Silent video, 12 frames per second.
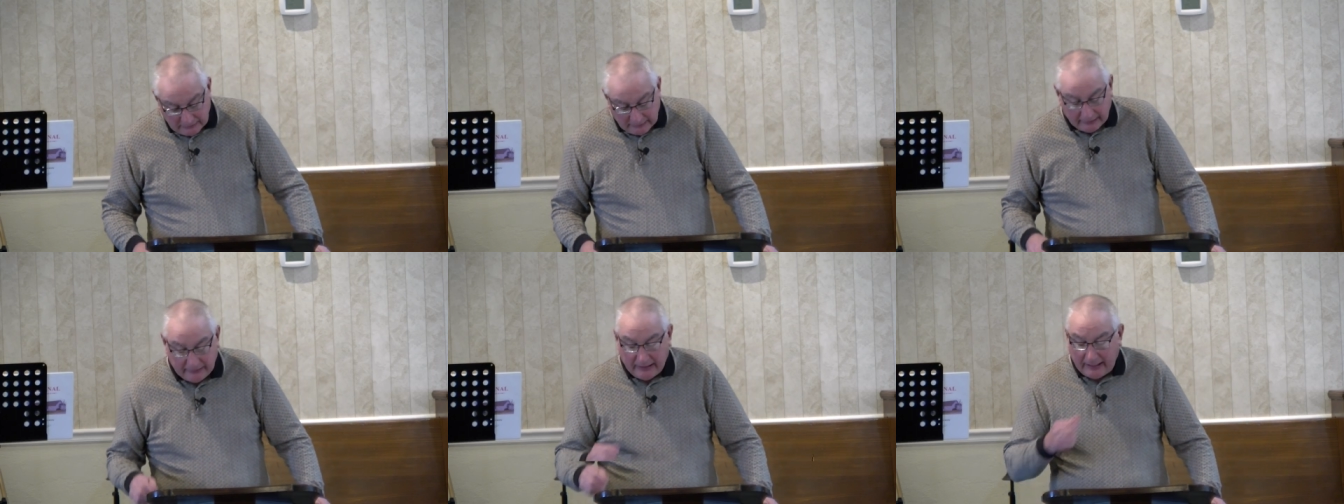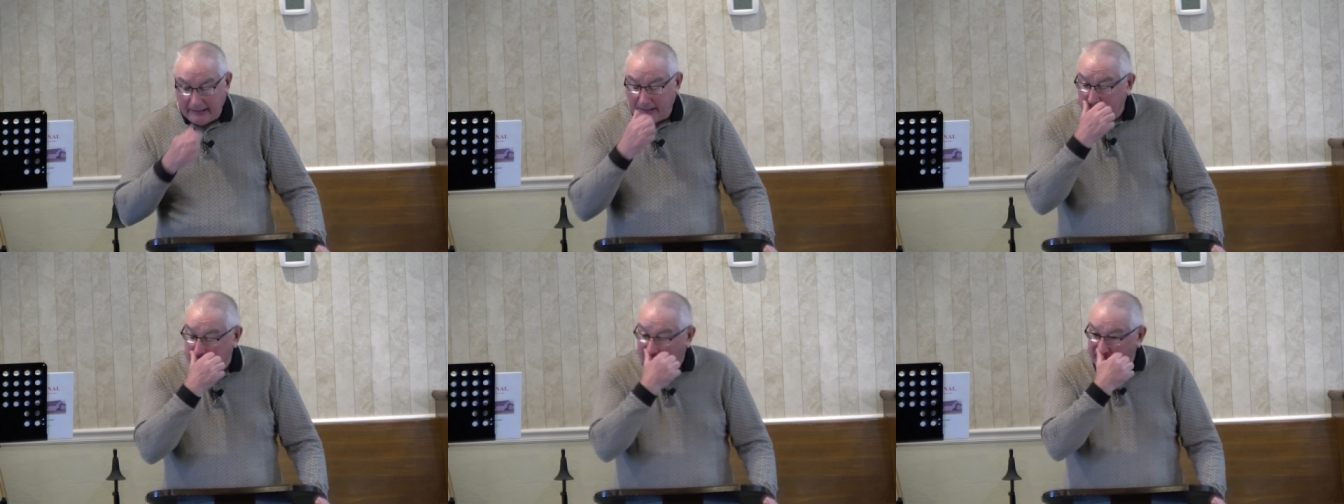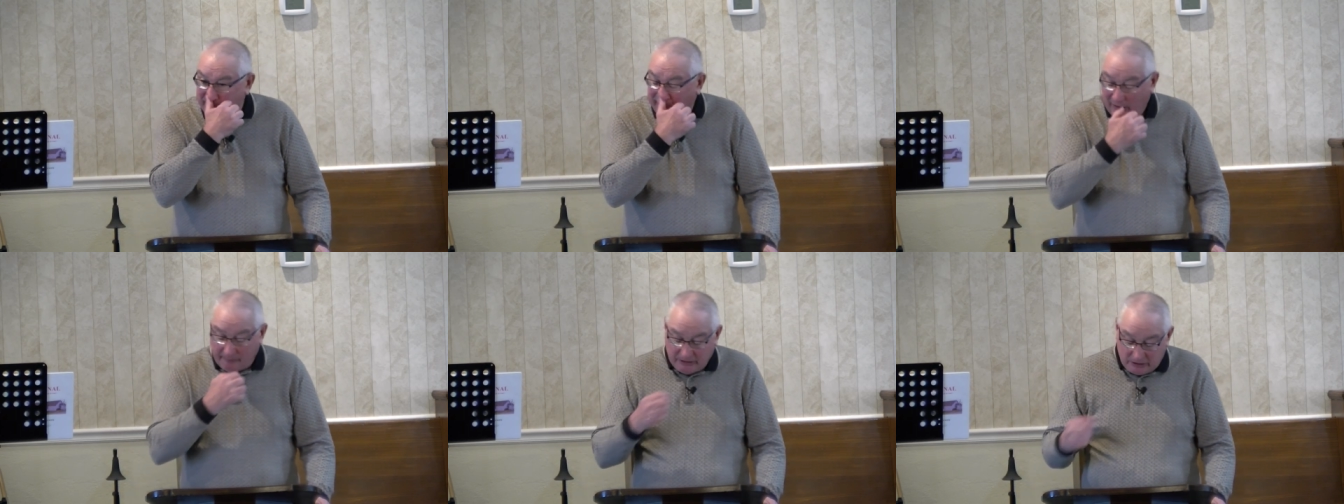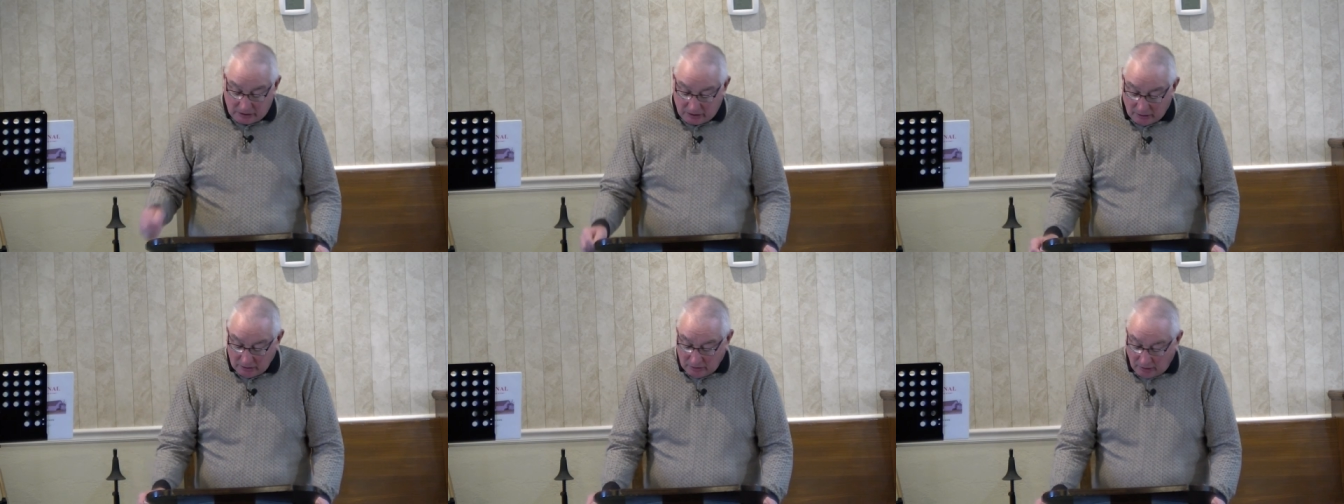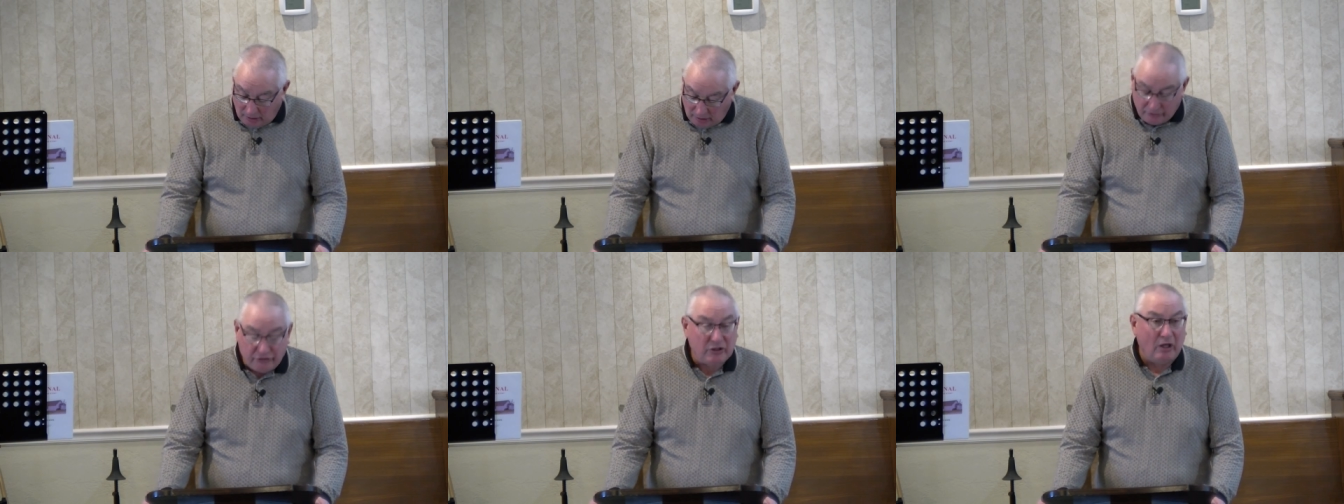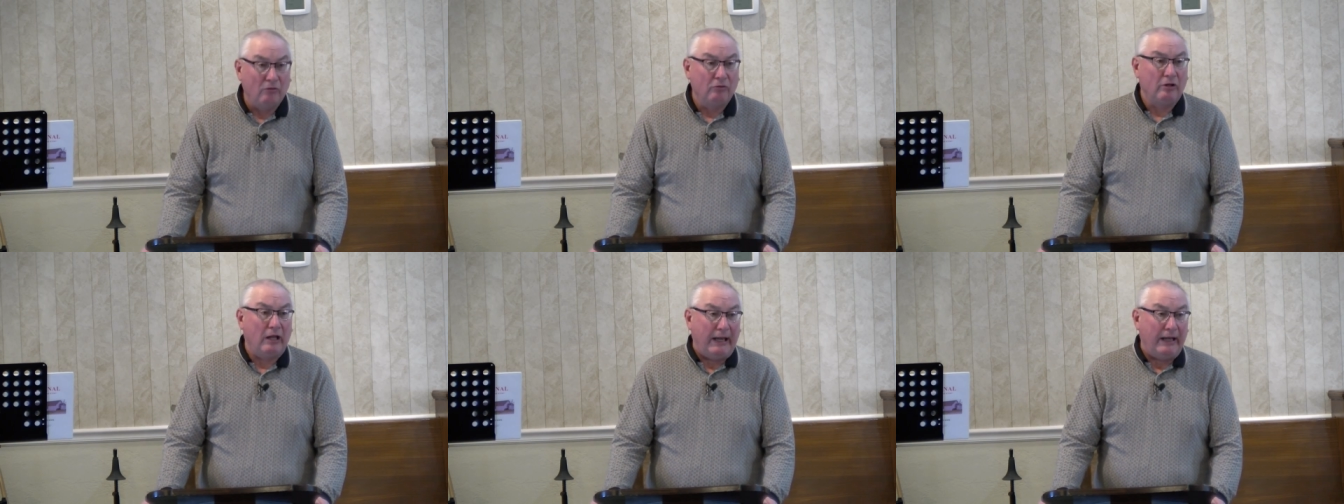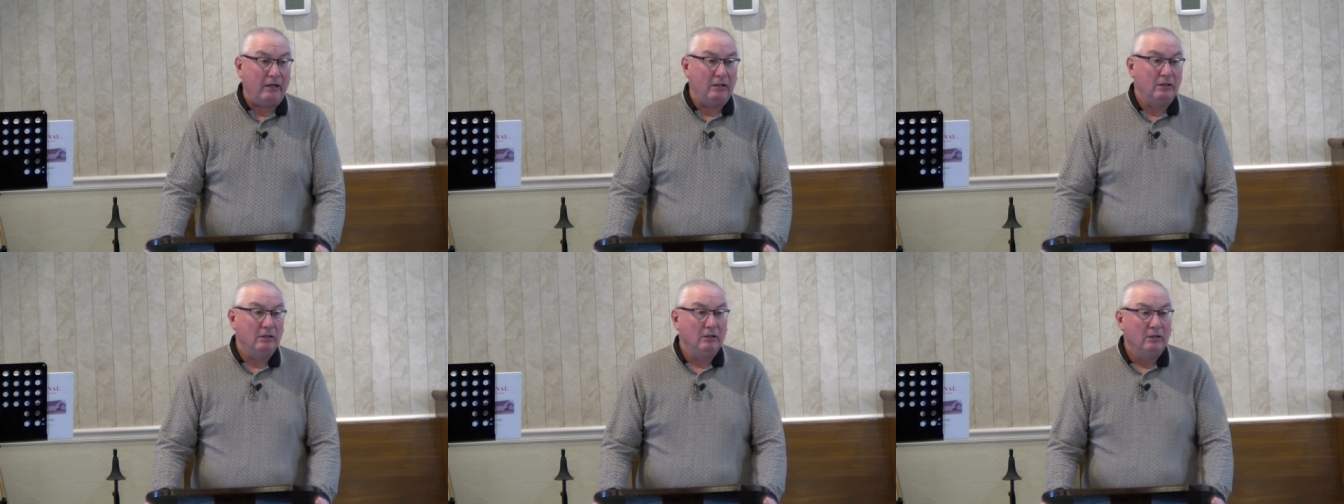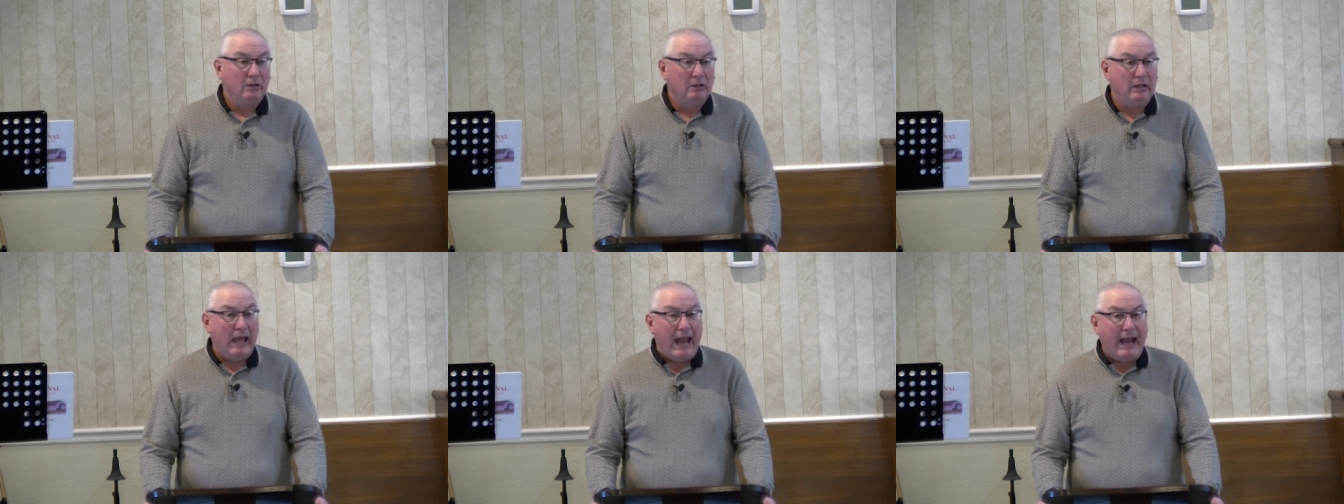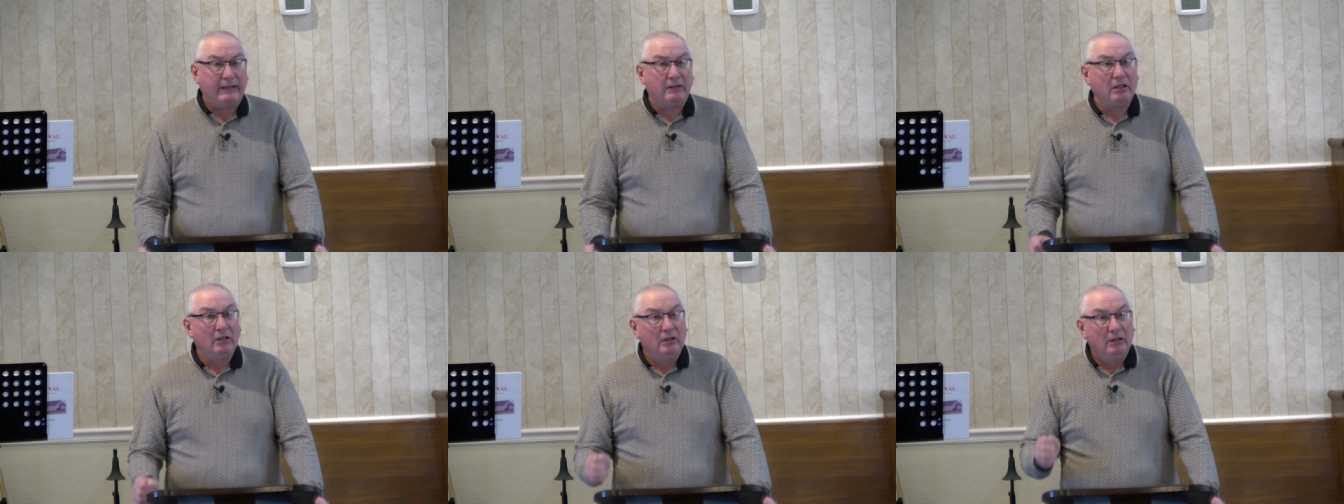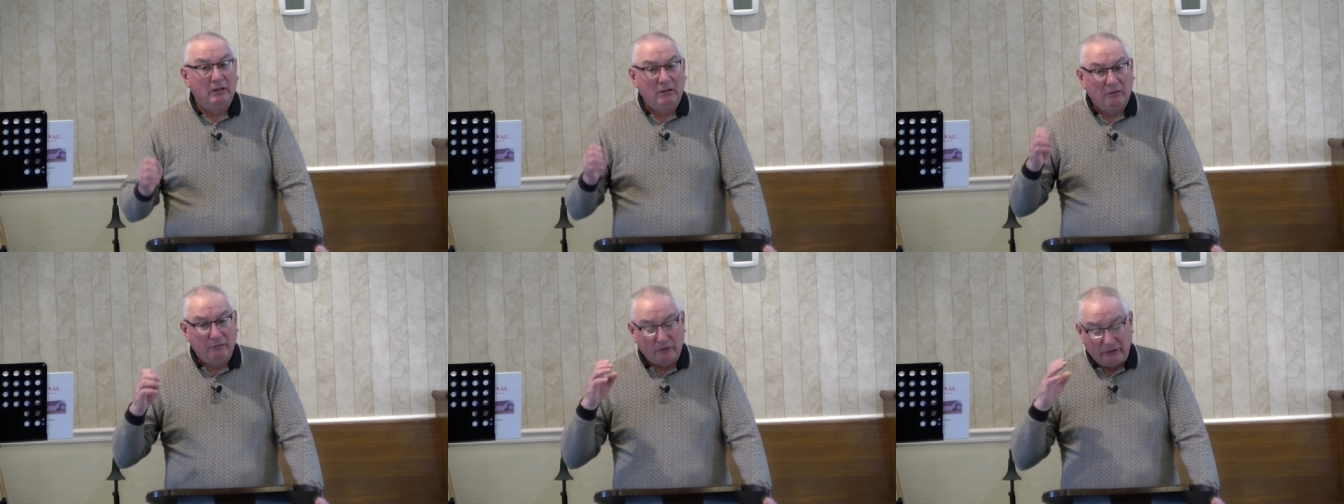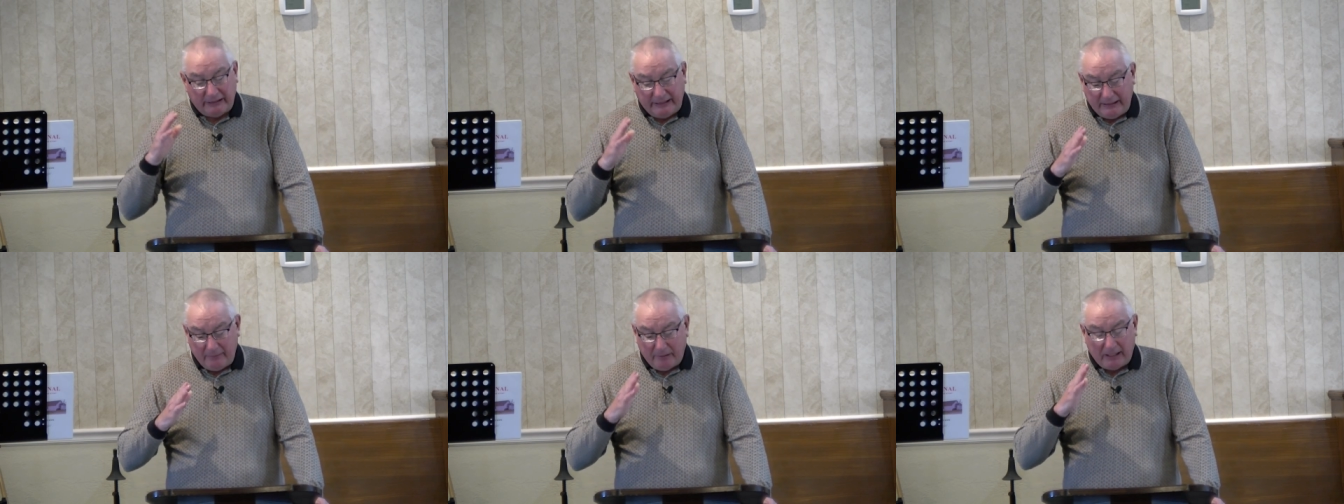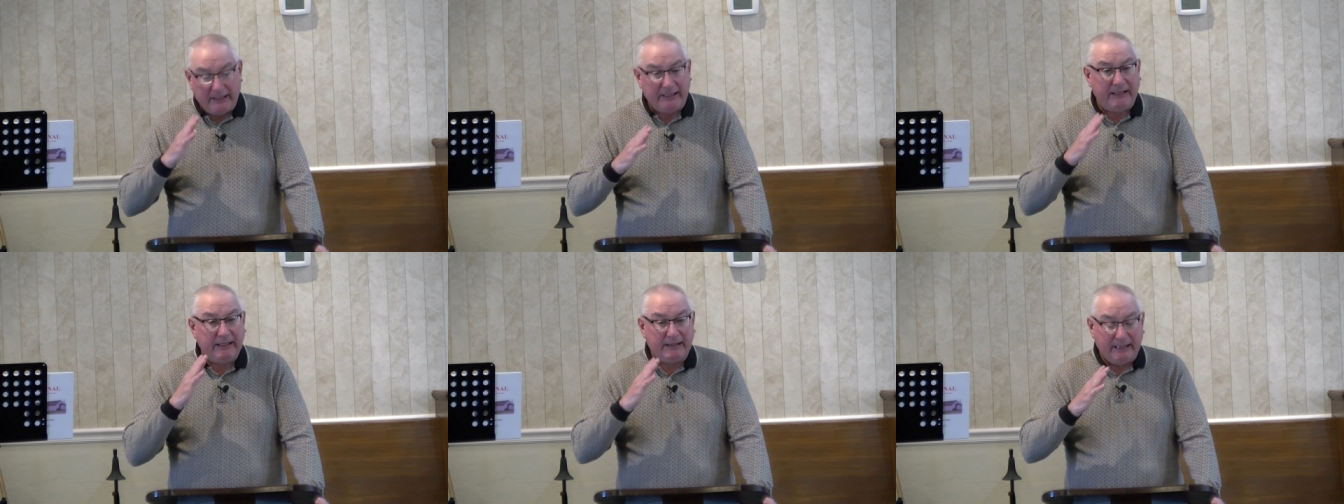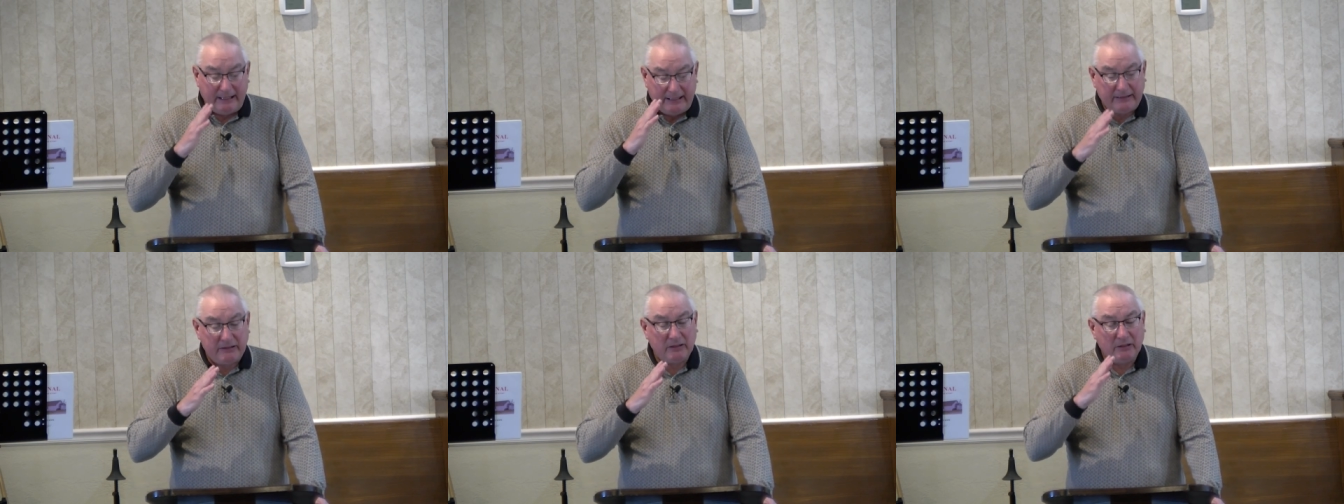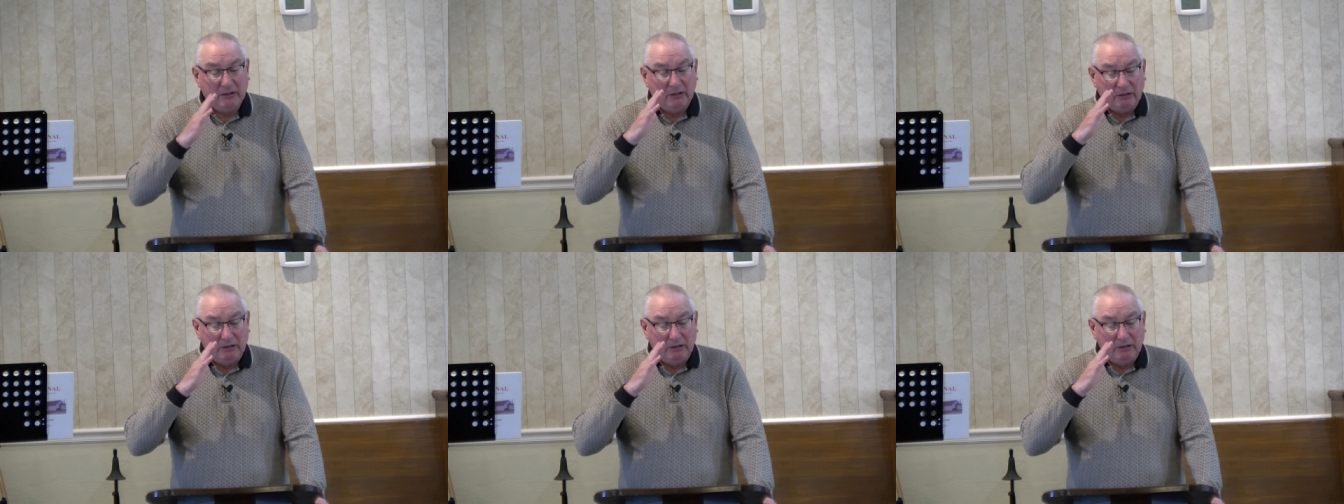And that is a promise also there that for anybody that,